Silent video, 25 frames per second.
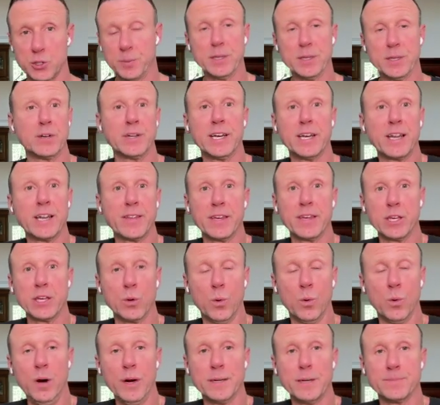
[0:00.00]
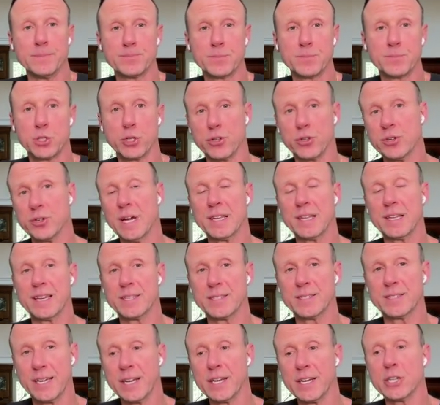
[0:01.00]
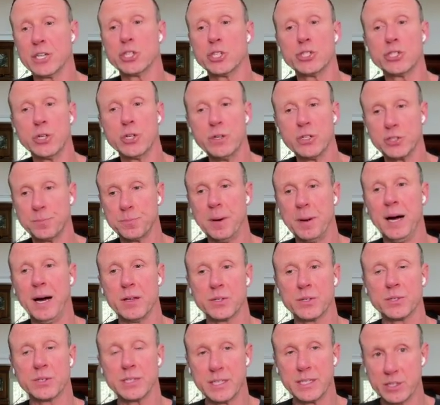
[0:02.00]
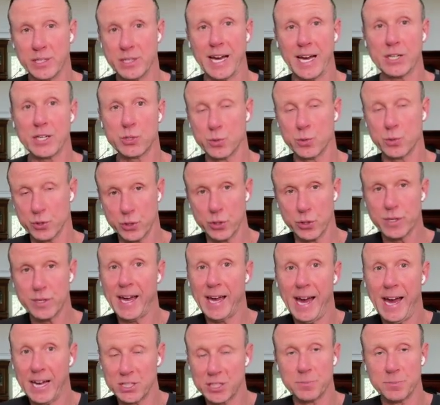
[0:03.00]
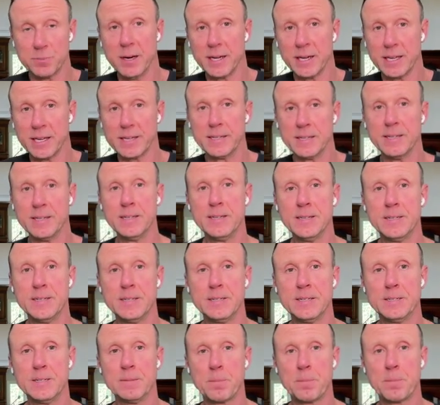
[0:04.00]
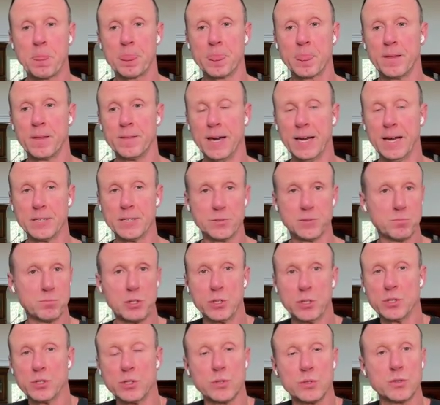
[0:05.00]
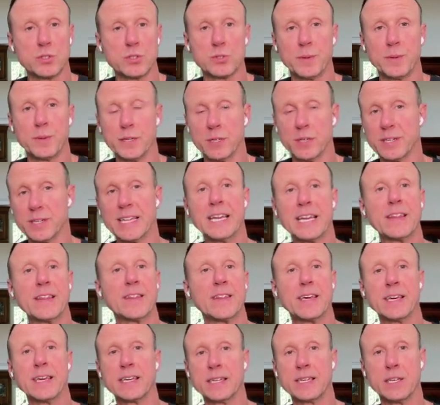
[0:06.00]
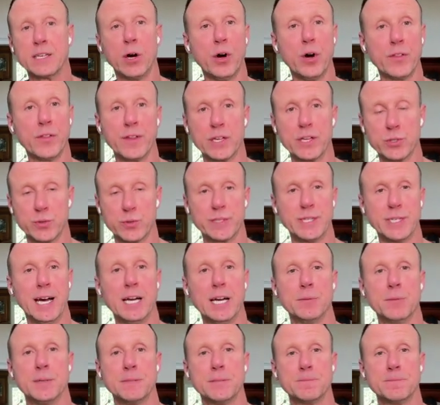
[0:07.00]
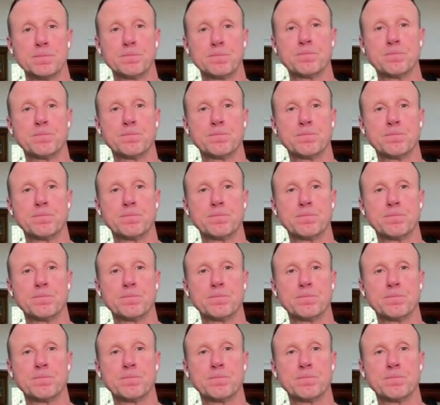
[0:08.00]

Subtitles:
spend on anything you want. So it's not an insurance policy, it's actually your cash money that you can spend on anything and all things retirement.